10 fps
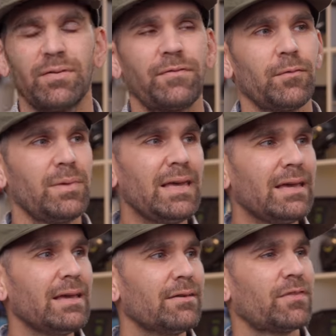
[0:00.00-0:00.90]
But for
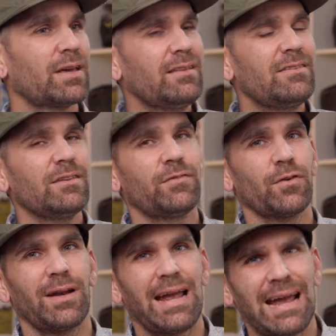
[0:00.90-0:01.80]
me, if the gun sits
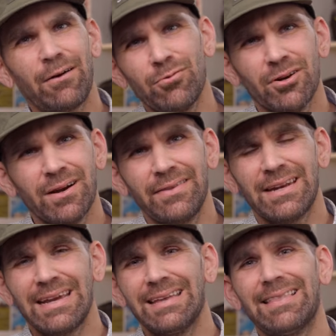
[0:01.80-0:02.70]
for an hour and
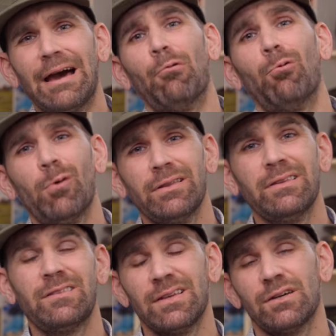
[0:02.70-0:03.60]
then I get that one
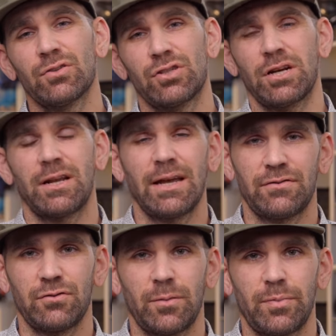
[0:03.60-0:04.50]
single shot has
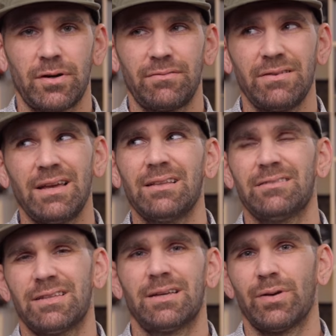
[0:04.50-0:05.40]
drop off, it's
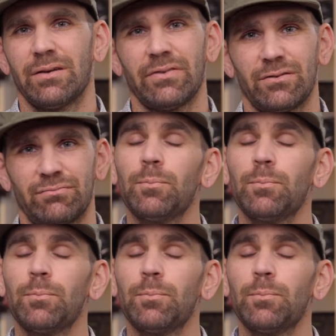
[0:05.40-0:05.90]
not that big of a deal.